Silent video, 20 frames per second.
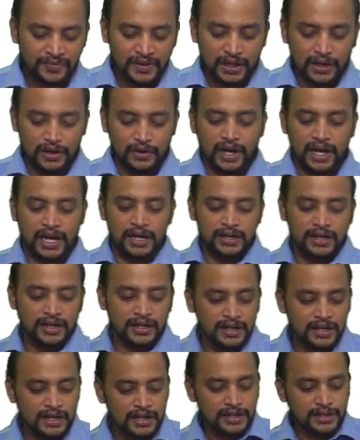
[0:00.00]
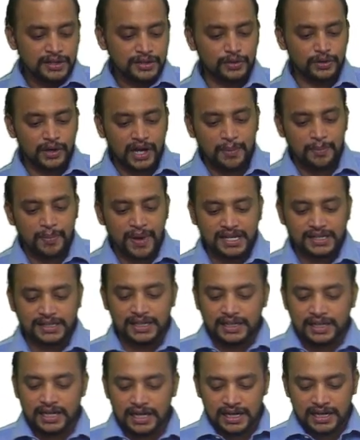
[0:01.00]
Okay. So
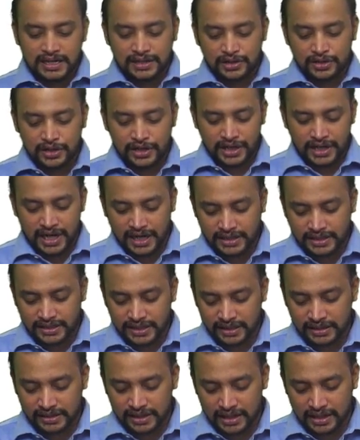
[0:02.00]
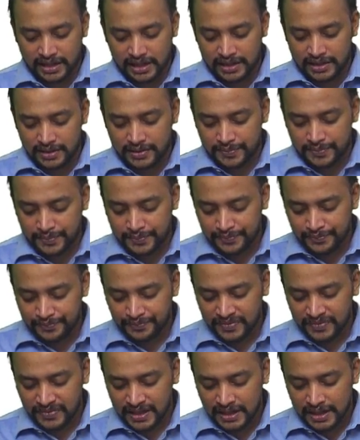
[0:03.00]
capacity does not exceed 13.
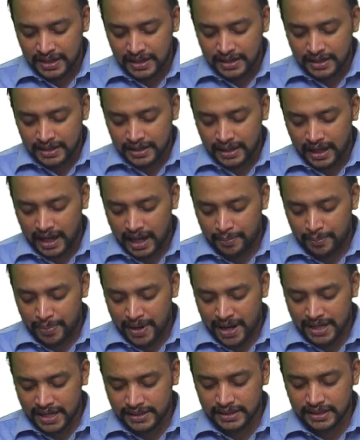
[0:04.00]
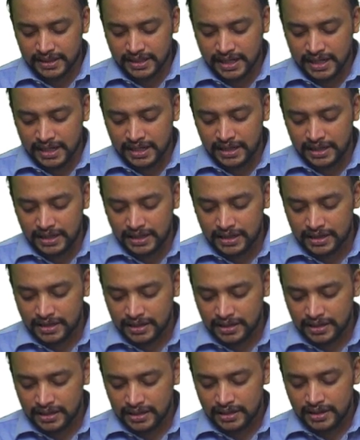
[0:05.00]
Capacity
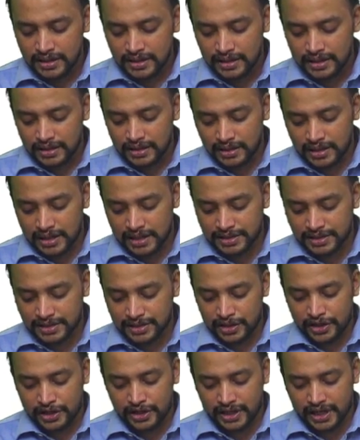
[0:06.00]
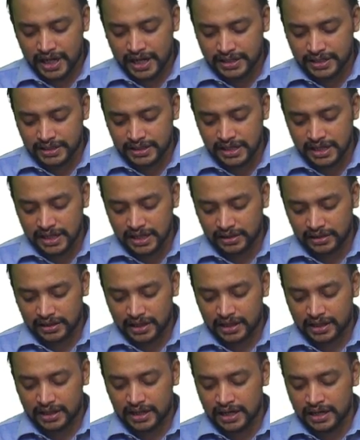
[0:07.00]
does not exceed
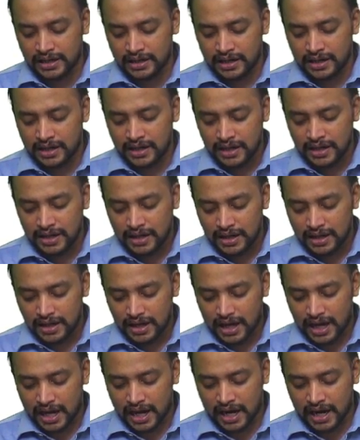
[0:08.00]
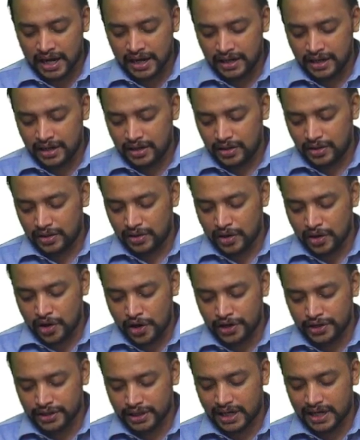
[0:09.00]
13 and
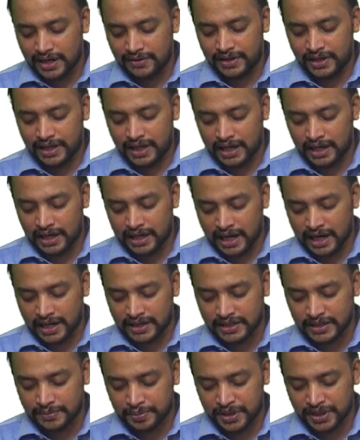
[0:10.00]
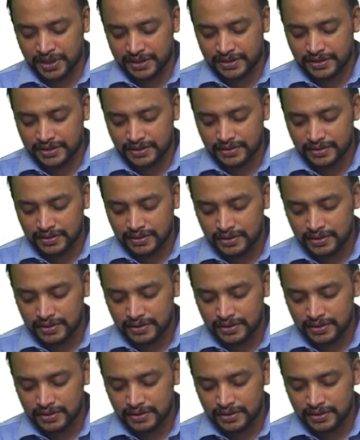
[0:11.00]
not covered under exceptions.